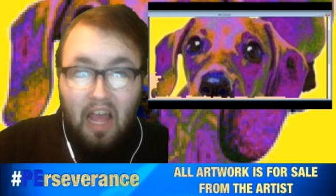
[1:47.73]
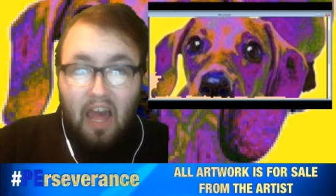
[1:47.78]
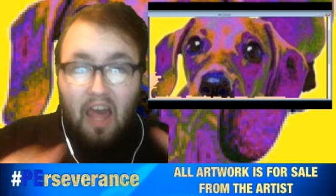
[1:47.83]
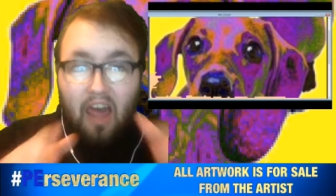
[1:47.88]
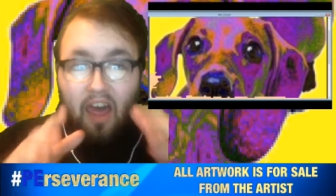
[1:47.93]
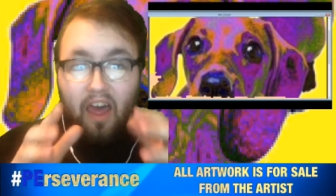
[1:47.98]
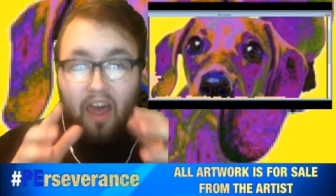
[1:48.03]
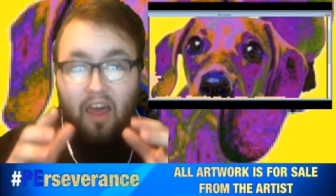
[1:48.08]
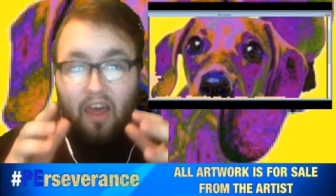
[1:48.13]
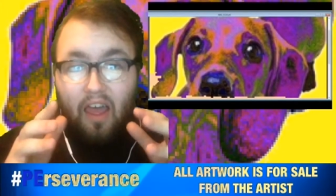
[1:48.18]

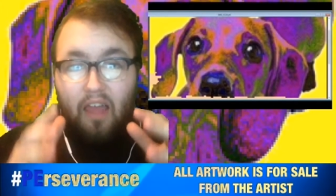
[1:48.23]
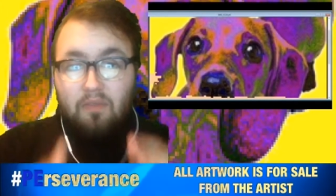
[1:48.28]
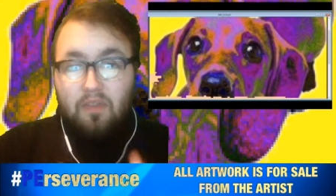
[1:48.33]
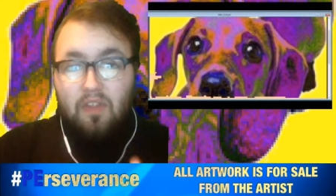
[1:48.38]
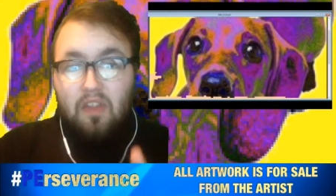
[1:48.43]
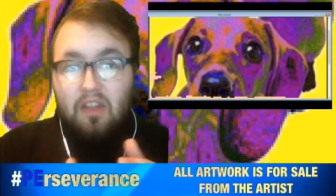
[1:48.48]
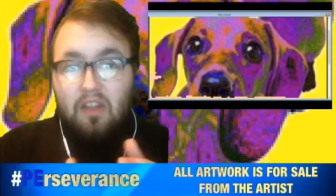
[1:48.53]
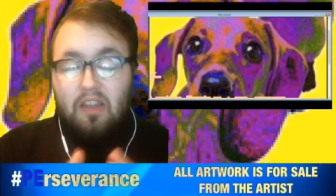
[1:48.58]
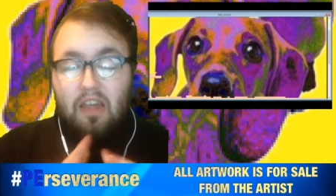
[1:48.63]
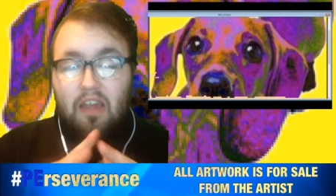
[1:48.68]
Uh, I've
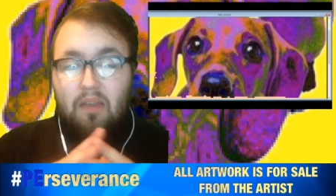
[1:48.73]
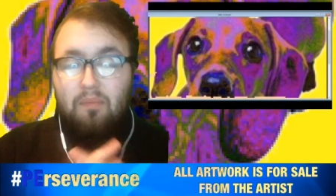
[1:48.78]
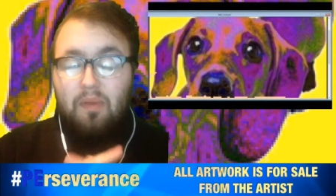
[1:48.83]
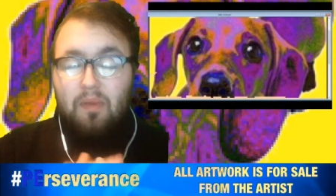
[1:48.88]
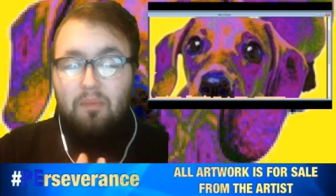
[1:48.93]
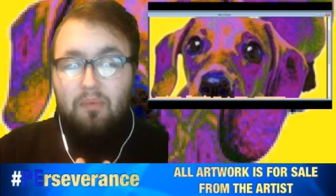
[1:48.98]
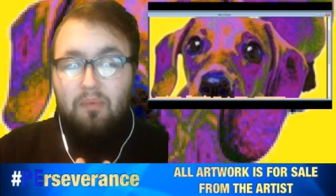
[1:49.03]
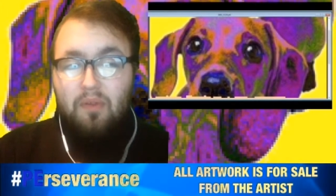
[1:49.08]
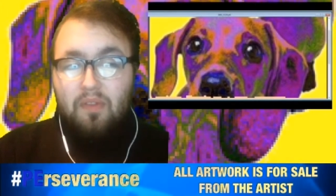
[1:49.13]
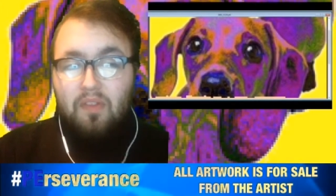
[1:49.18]
seen a lot of
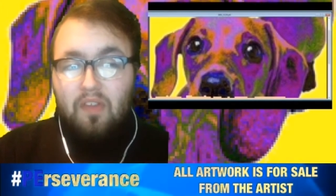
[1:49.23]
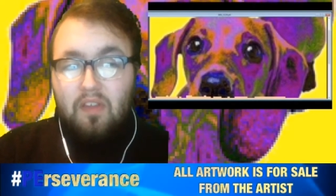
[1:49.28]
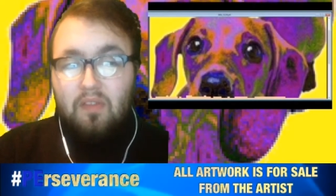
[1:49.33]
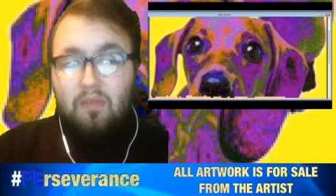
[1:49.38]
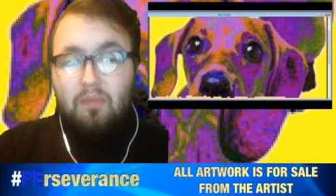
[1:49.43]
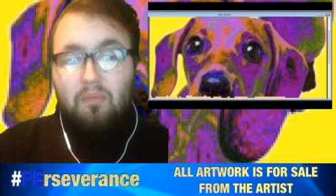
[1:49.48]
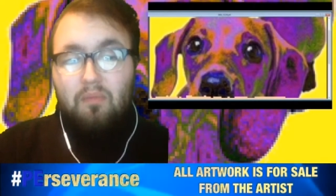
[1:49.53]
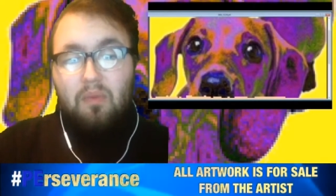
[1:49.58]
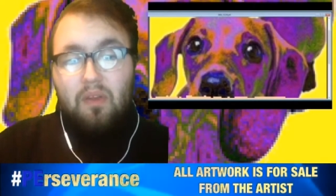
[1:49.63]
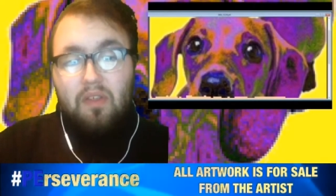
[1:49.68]
people with
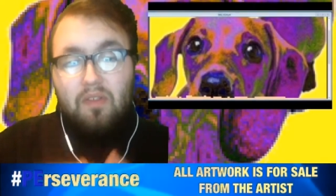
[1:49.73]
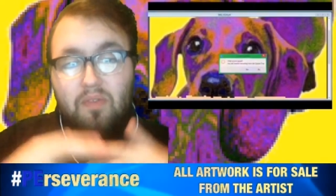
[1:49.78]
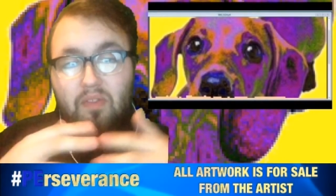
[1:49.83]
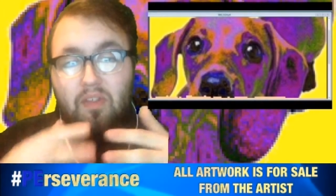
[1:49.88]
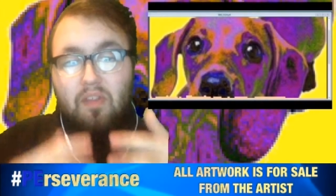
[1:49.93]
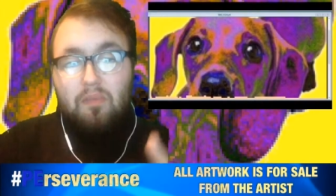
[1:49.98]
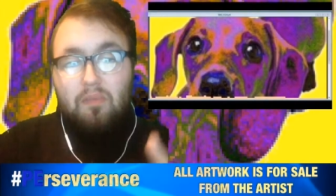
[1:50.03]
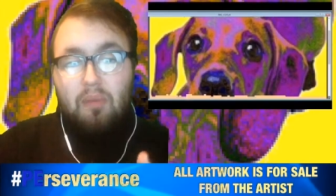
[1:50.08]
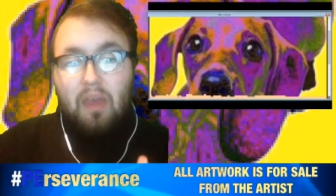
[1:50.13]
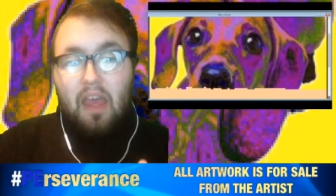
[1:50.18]
this with
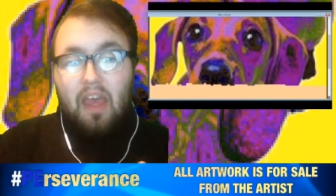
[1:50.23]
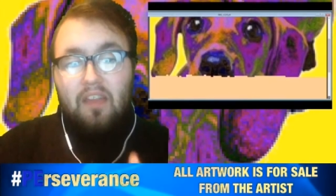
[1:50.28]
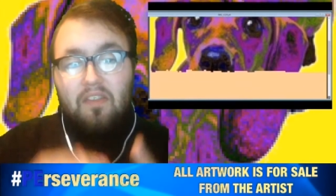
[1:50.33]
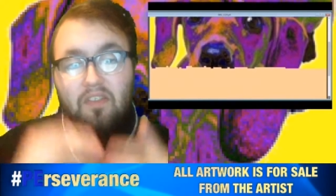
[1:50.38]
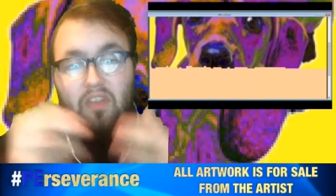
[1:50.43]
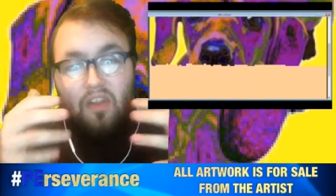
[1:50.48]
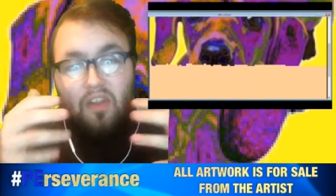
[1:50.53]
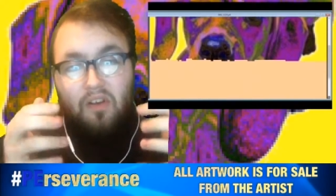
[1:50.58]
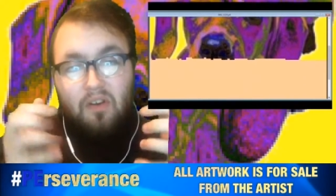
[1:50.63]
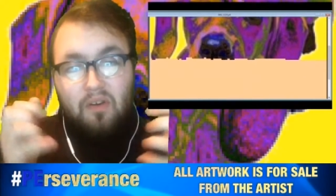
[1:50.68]
this
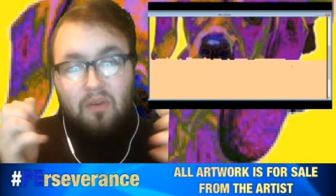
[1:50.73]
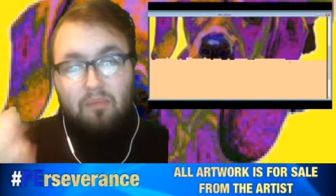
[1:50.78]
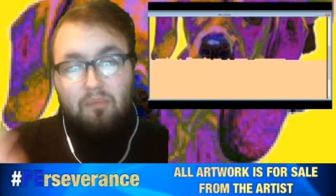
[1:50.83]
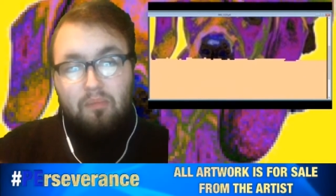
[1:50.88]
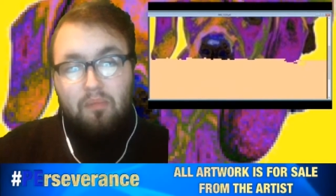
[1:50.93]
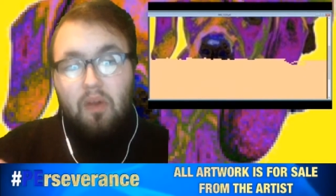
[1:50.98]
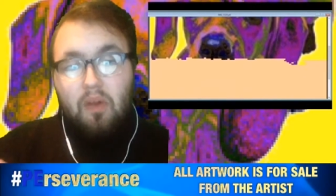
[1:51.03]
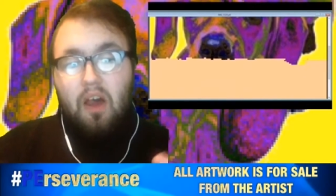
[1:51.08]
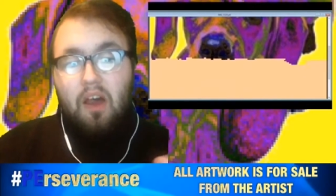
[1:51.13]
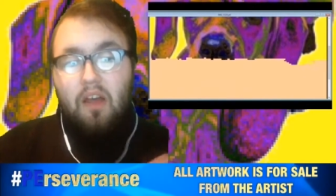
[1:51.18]
pet, you know,
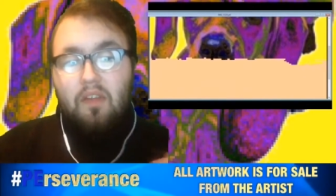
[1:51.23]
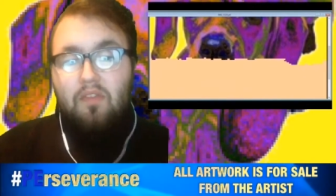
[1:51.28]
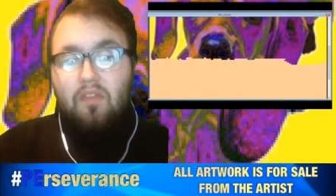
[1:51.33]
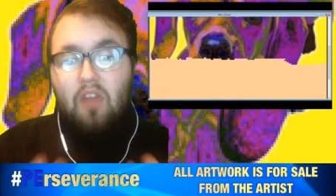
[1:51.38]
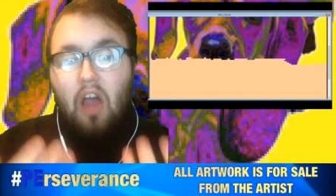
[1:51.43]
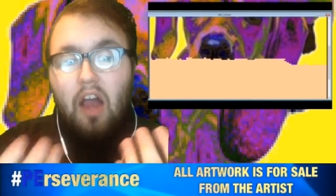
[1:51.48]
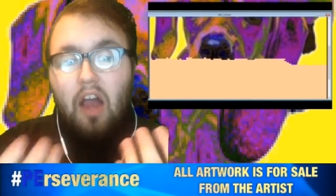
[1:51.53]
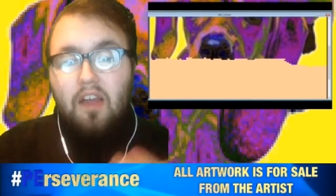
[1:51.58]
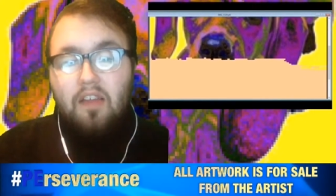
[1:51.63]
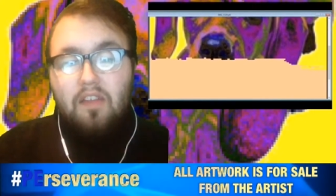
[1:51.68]
uh,
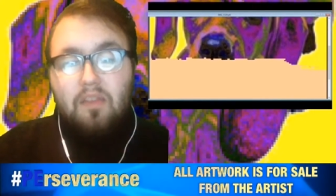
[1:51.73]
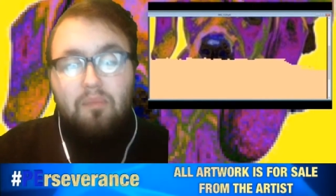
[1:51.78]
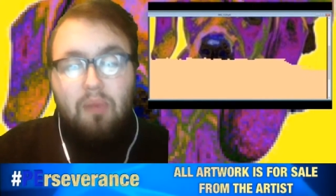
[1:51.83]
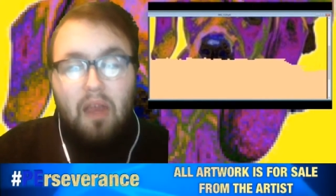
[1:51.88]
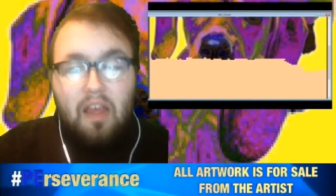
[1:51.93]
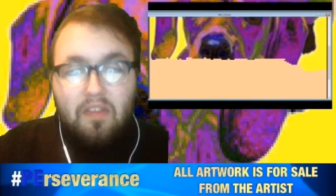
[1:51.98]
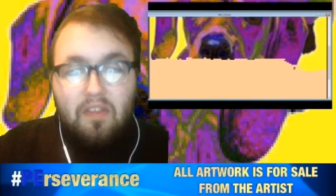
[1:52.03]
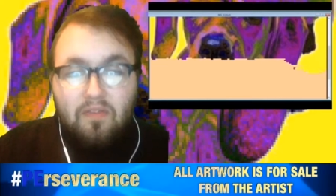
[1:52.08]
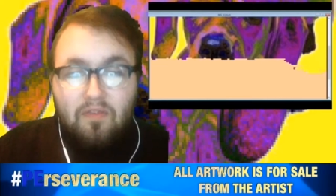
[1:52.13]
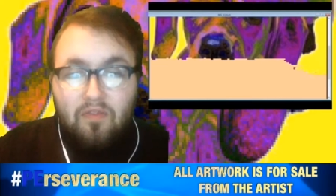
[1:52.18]
dog's
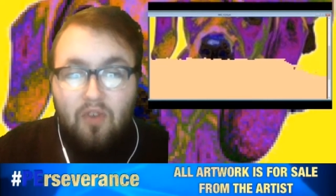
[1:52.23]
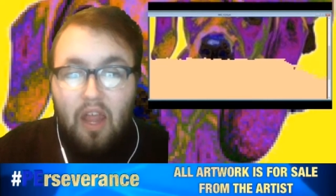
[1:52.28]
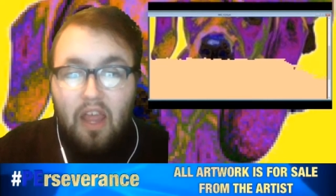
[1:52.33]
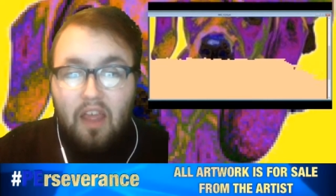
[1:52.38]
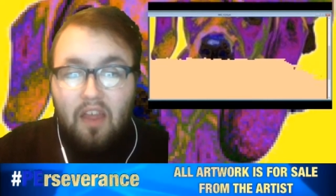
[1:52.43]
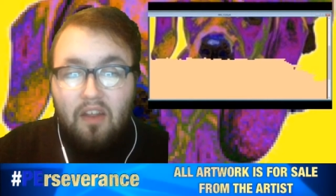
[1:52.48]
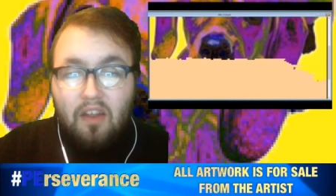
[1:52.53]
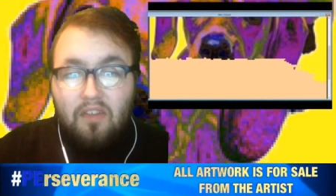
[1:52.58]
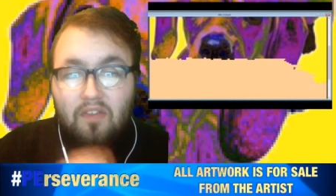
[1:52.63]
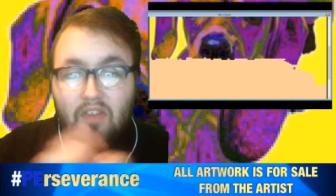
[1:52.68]
best
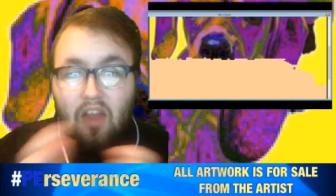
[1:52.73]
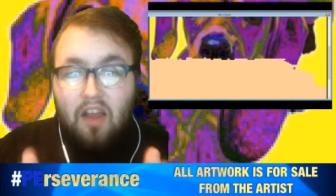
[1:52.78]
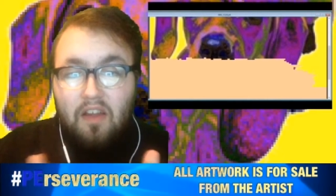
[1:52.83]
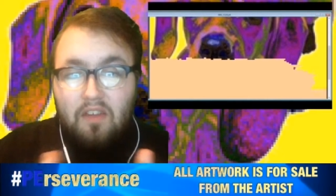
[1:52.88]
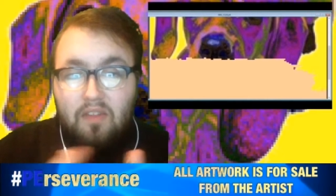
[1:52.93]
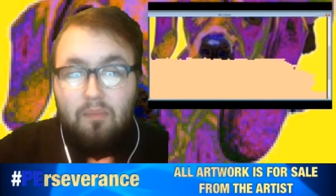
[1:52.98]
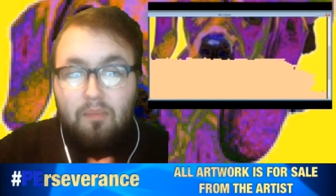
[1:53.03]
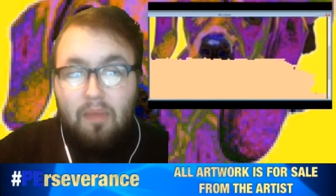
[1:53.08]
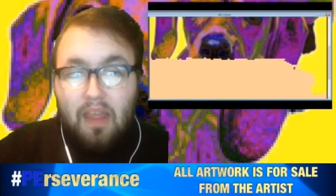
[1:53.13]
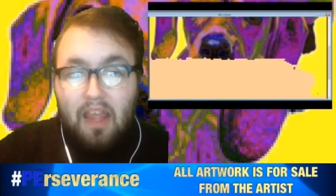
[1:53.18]
friend or
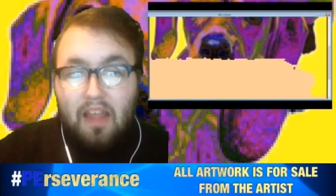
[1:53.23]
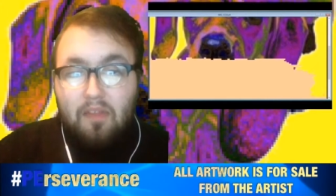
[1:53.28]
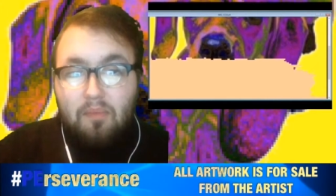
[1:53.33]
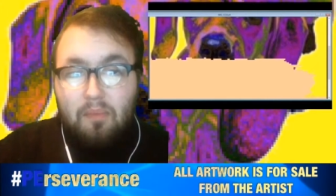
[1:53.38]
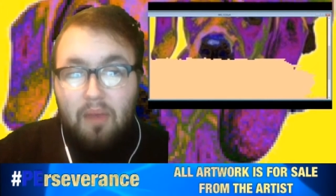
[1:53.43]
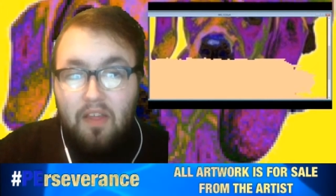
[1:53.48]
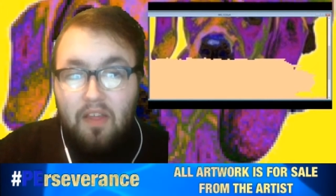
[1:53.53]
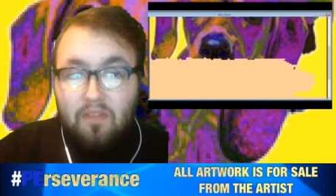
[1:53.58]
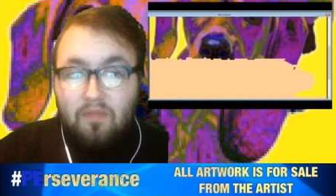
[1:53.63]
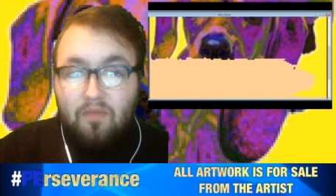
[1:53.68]
dog's man's
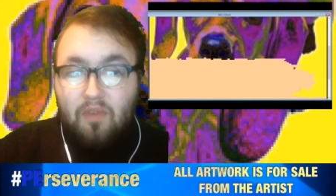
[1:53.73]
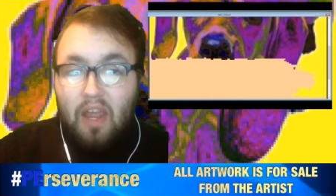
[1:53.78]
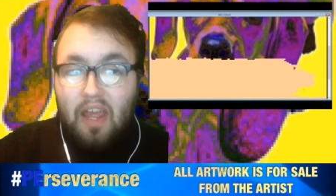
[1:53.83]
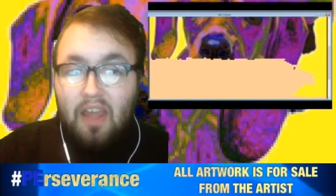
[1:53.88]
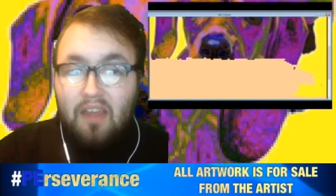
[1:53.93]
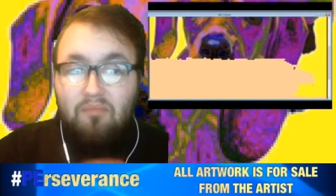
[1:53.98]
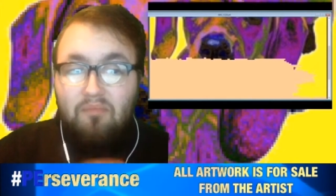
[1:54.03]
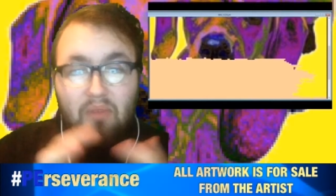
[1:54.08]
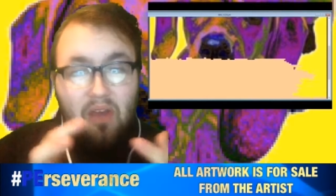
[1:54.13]
best friend.